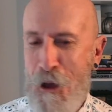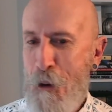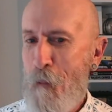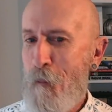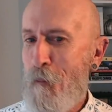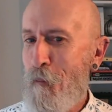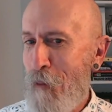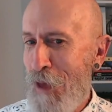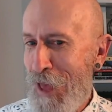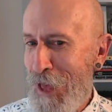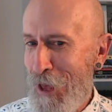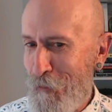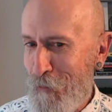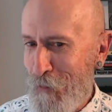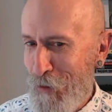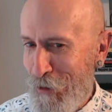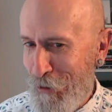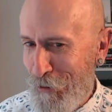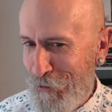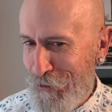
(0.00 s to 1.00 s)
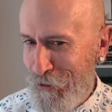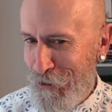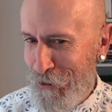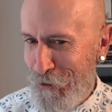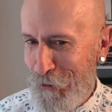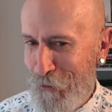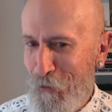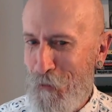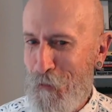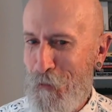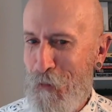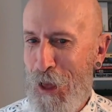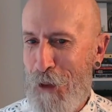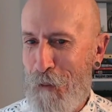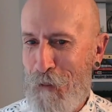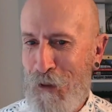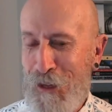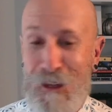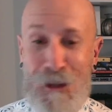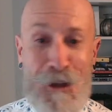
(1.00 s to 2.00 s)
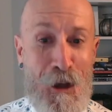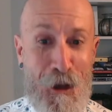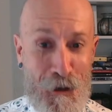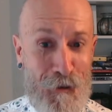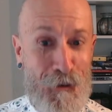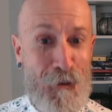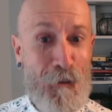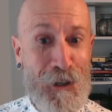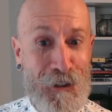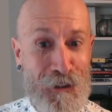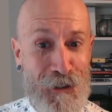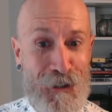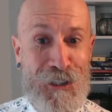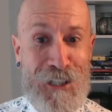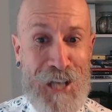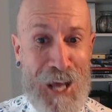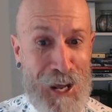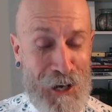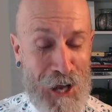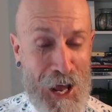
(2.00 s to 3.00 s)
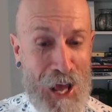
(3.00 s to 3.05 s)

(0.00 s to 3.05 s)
Maybe you do. Maybe you understand.